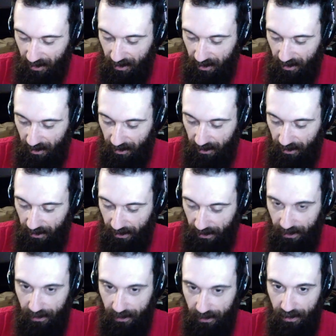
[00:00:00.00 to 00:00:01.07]
And
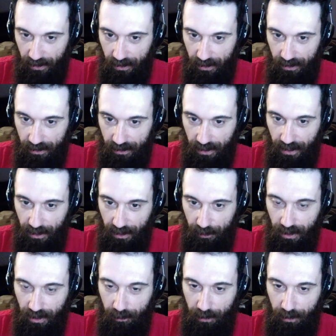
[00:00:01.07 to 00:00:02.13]
Caleb's got a
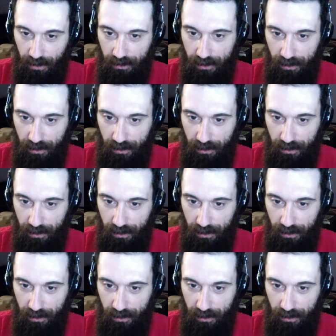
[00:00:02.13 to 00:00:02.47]
belt.